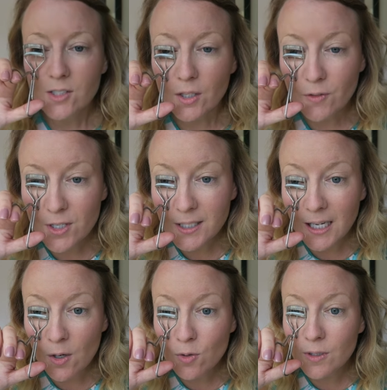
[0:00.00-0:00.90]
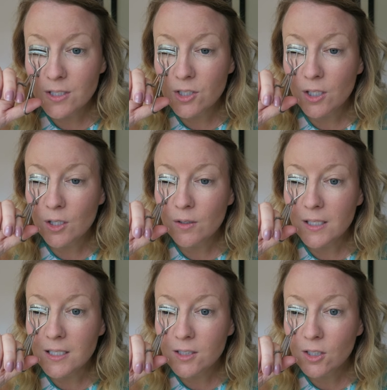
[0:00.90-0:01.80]
So the first thing I always do
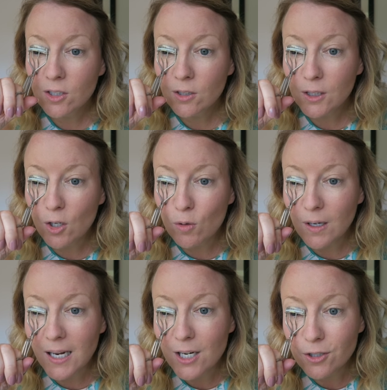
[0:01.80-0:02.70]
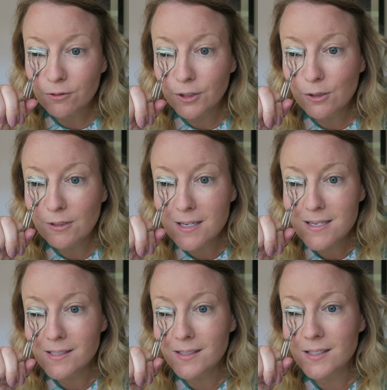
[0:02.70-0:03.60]
is curl the old
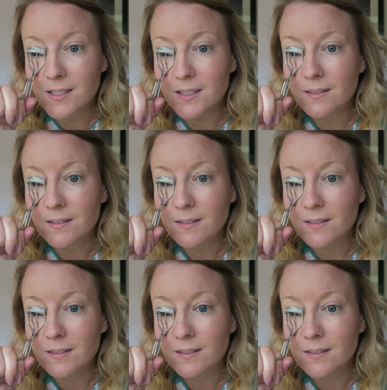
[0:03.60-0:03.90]
lasharoonies